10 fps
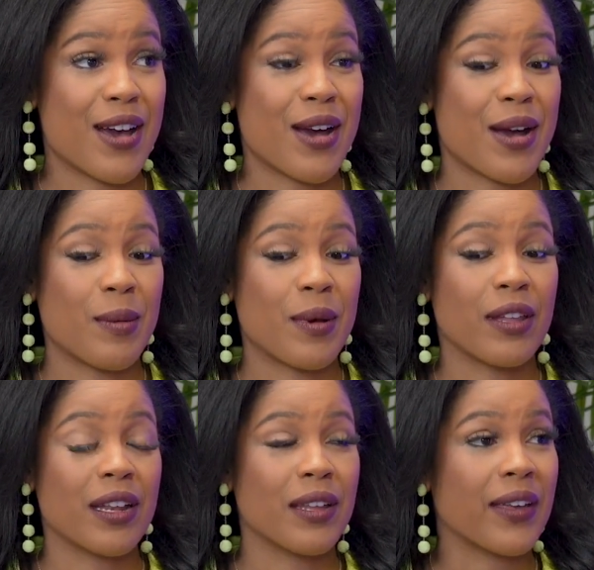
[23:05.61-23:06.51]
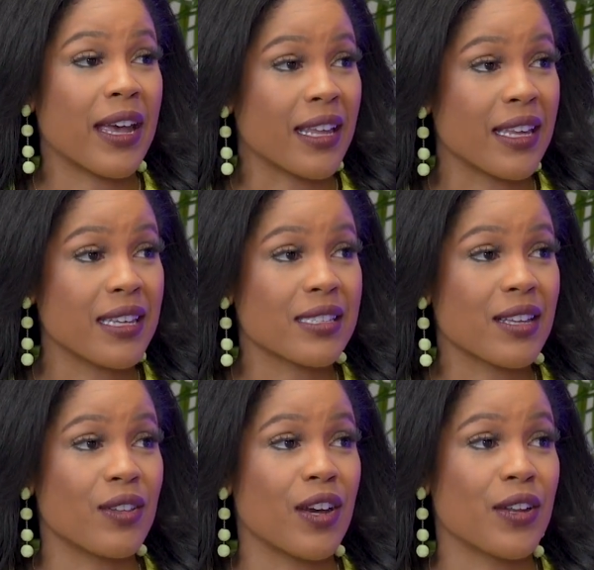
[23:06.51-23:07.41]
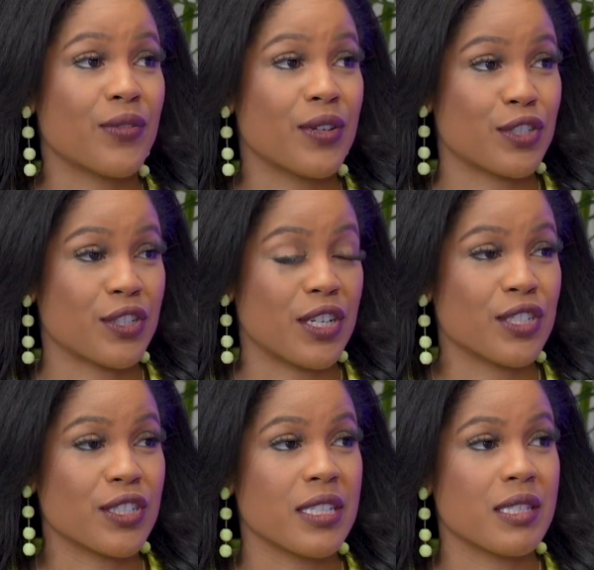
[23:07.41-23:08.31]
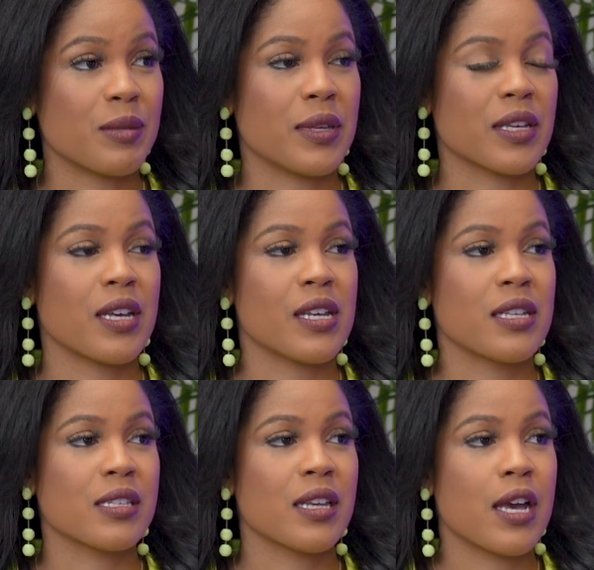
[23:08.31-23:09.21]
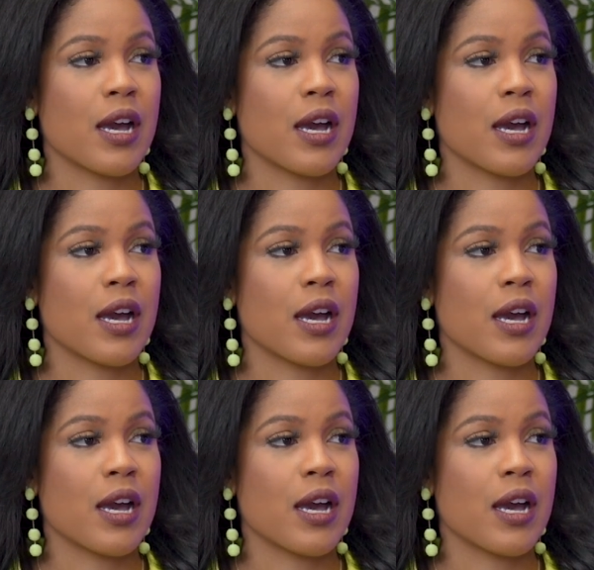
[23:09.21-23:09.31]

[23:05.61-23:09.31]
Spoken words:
a lot of headaches, a lot of frustrations, because